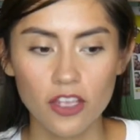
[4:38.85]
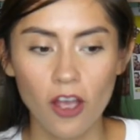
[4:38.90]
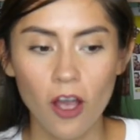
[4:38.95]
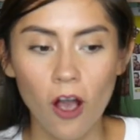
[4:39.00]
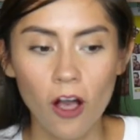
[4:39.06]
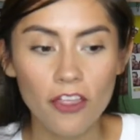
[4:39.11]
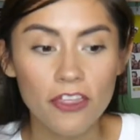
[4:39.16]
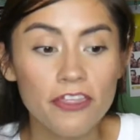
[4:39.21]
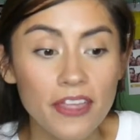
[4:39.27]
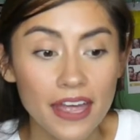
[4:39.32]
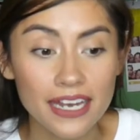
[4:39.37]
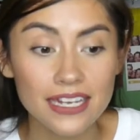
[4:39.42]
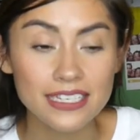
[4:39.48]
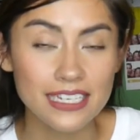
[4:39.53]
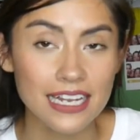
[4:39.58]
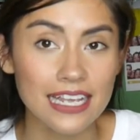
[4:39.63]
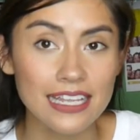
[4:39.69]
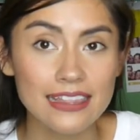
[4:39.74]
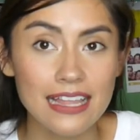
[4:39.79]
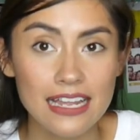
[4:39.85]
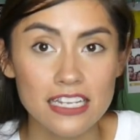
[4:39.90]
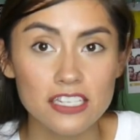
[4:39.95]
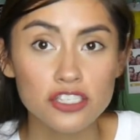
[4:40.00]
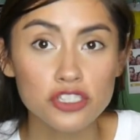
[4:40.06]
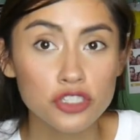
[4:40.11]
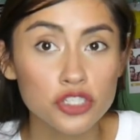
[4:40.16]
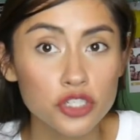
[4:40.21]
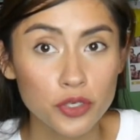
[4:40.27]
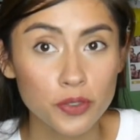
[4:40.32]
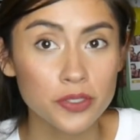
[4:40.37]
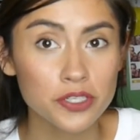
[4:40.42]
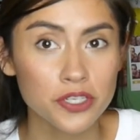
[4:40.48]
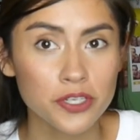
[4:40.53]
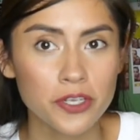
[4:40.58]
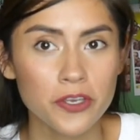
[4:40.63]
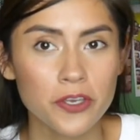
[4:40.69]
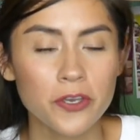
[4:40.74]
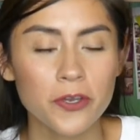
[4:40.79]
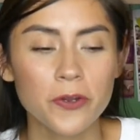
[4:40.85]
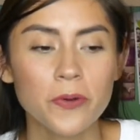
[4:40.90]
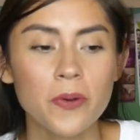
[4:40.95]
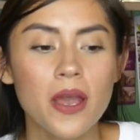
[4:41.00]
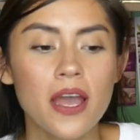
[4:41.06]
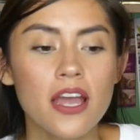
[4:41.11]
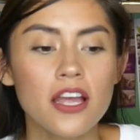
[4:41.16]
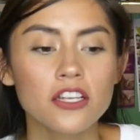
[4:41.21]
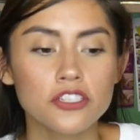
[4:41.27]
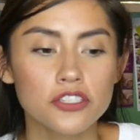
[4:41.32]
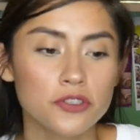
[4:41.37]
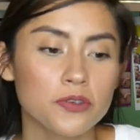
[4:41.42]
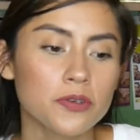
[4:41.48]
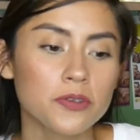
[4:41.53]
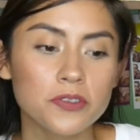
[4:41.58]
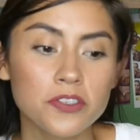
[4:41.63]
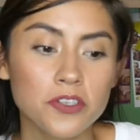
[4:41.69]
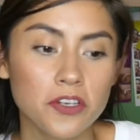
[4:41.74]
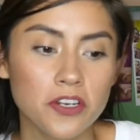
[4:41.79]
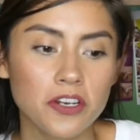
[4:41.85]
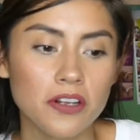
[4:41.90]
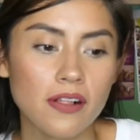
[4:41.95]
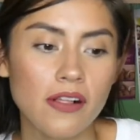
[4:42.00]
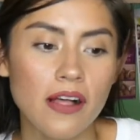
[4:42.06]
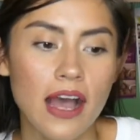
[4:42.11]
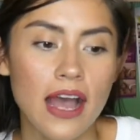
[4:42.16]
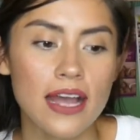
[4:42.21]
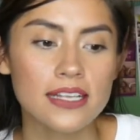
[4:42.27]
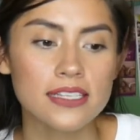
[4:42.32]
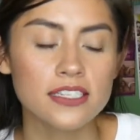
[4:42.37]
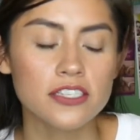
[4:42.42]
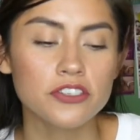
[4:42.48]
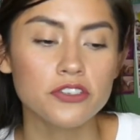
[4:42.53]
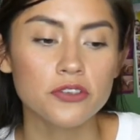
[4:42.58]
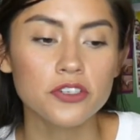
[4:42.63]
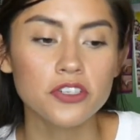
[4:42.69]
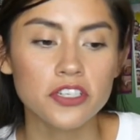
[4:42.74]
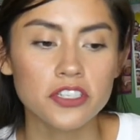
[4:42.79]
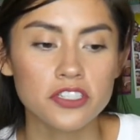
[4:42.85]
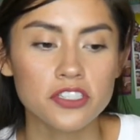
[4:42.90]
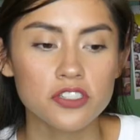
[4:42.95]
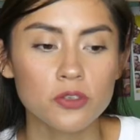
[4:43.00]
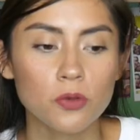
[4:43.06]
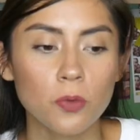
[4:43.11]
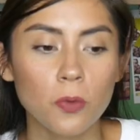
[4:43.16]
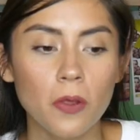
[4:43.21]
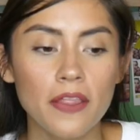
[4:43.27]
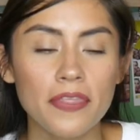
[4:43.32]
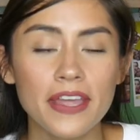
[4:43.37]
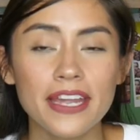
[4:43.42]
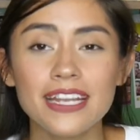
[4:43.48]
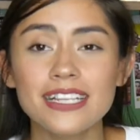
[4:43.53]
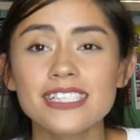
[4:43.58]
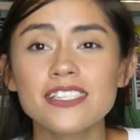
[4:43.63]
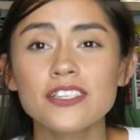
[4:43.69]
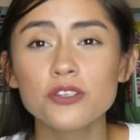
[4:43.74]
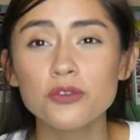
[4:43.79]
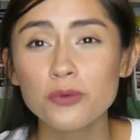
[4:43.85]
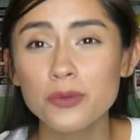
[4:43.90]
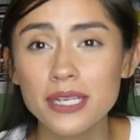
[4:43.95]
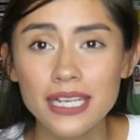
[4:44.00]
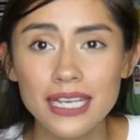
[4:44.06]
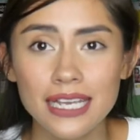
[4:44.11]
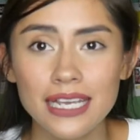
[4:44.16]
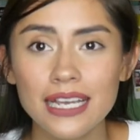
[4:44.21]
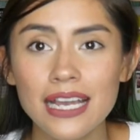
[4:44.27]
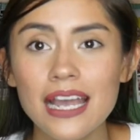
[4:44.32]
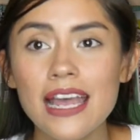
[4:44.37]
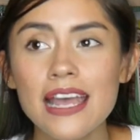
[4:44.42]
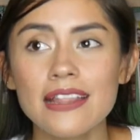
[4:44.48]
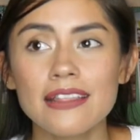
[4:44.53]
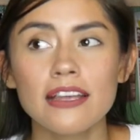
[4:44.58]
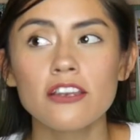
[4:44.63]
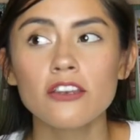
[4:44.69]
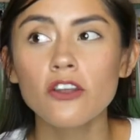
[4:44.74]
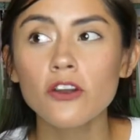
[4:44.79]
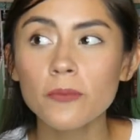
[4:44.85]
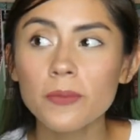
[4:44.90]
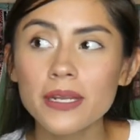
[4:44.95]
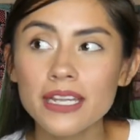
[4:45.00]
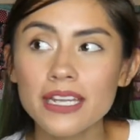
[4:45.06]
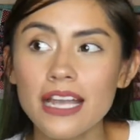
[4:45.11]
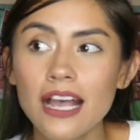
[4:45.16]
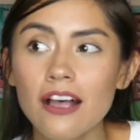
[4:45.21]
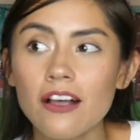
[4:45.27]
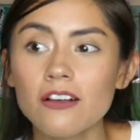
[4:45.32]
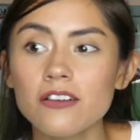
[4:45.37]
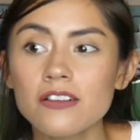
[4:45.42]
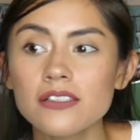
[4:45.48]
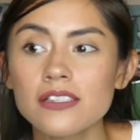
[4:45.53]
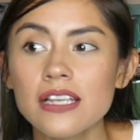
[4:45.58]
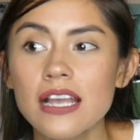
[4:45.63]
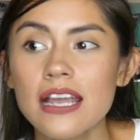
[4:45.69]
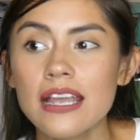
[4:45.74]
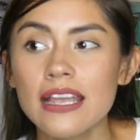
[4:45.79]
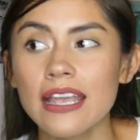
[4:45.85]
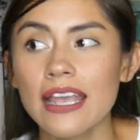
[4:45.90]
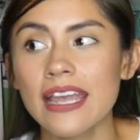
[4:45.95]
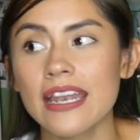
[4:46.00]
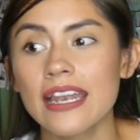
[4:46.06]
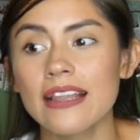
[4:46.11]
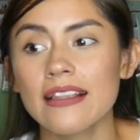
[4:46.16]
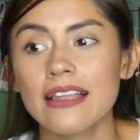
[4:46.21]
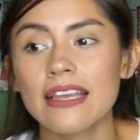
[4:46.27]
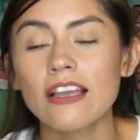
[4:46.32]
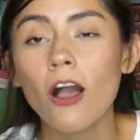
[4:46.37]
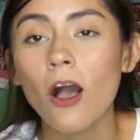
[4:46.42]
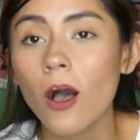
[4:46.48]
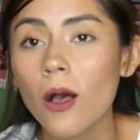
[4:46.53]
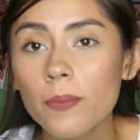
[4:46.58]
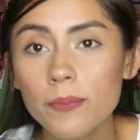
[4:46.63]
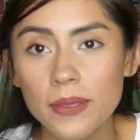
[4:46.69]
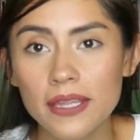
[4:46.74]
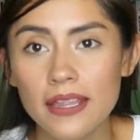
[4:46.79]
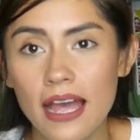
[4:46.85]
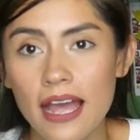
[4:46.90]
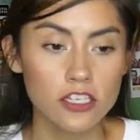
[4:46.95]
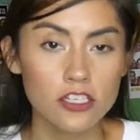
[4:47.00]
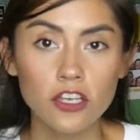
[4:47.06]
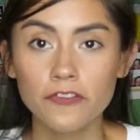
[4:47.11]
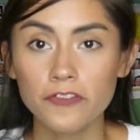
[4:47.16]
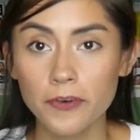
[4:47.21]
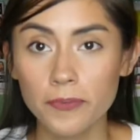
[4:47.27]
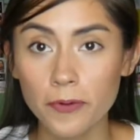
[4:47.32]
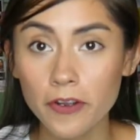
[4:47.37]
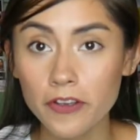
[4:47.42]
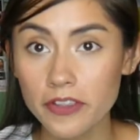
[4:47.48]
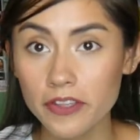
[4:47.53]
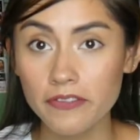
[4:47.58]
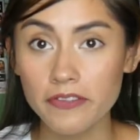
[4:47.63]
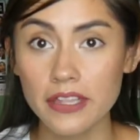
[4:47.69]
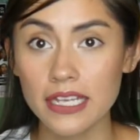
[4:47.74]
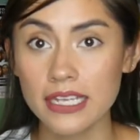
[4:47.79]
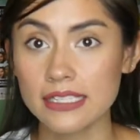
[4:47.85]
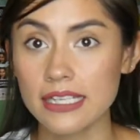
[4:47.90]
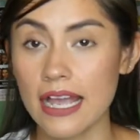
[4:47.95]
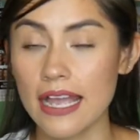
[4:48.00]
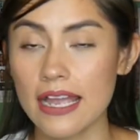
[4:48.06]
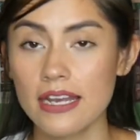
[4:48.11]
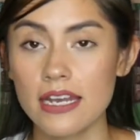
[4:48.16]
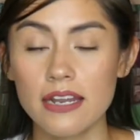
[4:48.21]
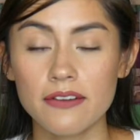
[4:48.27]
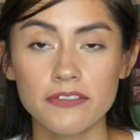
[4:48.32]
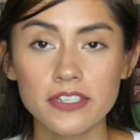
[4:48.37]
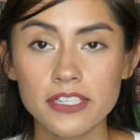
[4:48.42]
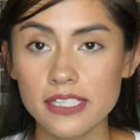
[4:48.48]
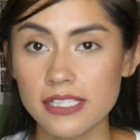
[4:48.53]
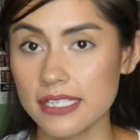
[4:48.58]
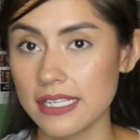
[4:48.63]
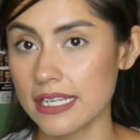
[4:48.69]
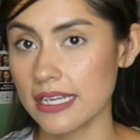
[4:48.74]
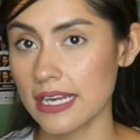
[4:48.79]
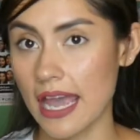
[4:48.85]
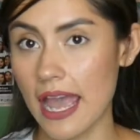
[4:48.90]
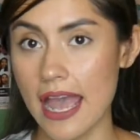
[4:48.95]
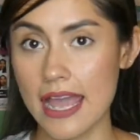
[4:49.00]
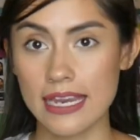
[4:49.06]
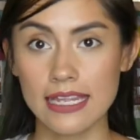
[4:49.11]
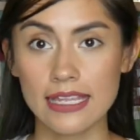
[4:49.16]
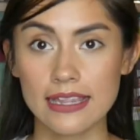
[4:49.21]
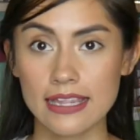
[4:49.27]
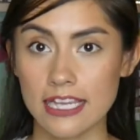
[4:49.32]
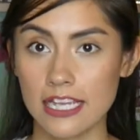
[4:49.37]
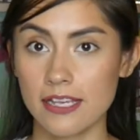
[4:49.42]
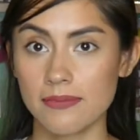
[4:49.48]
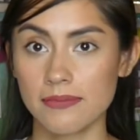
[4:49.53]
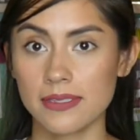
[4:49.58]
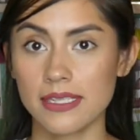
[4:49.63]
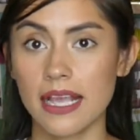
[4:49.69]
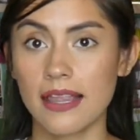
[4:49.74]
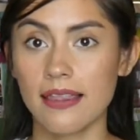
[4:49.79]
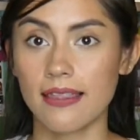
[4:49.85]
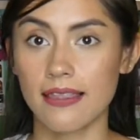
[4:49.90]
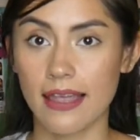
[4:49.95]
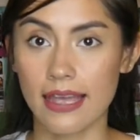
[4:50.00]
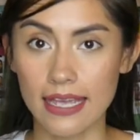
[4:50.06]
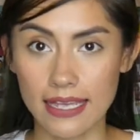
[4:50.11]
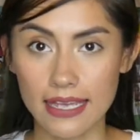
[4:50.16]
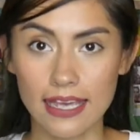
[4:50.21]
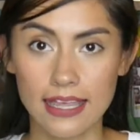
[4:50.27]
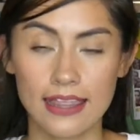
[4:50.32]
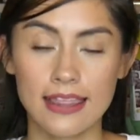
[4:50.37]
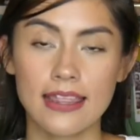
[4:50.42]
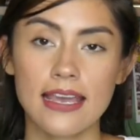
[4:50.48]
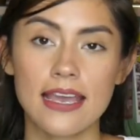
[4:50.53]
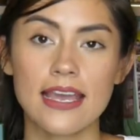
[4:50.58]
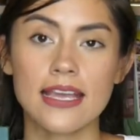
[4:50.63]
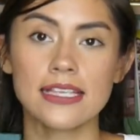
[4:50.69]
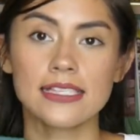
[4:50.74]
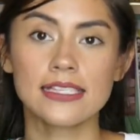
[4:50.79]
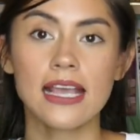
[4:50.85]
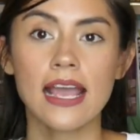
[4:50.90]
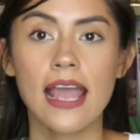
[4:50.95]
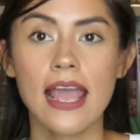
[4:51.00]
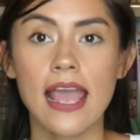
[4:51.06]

authentic that is true to you, true to your class, true to your school, and that is unique, that nobody else can copy that. So for both of these, I had never seen any themes like this,